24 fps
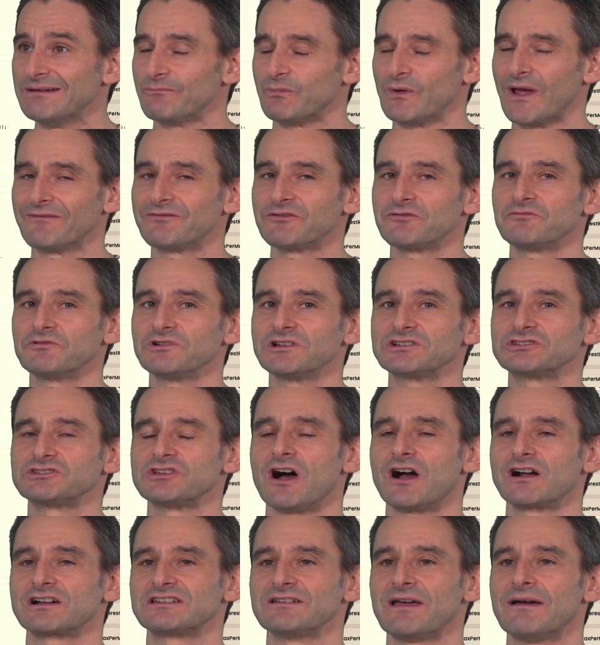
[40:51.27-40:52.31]
We haven't really
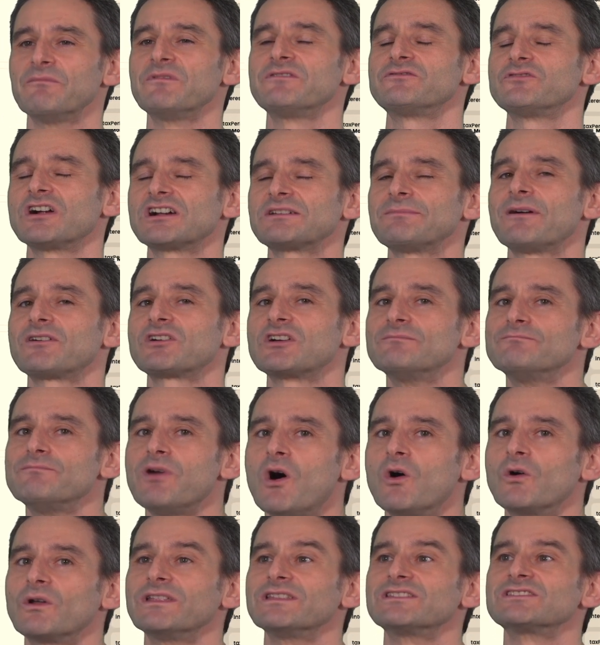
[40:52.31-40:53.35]
talked, and we've talked about
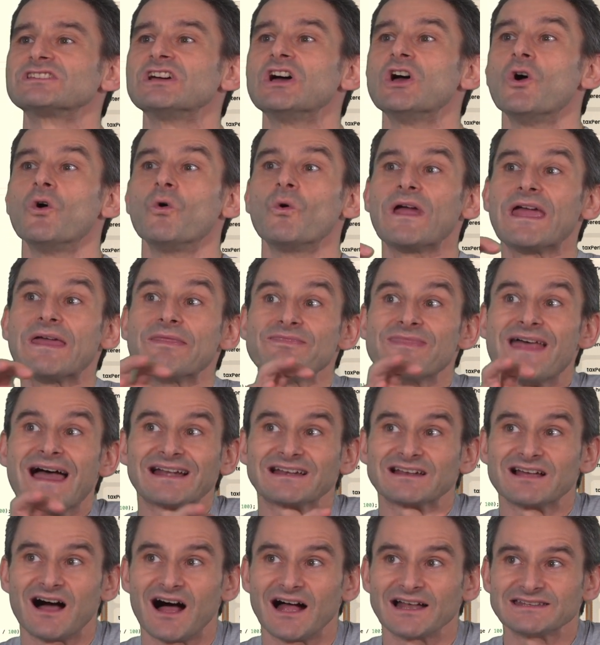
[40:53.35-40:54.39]
components in
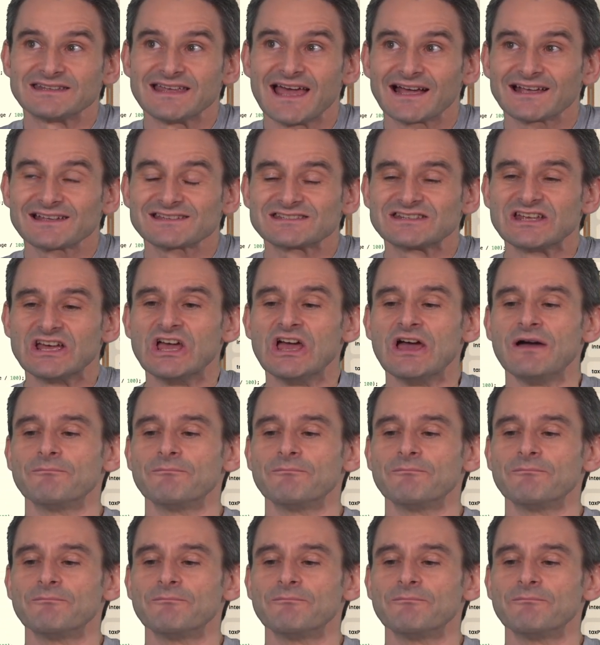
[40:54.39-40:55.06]
that context,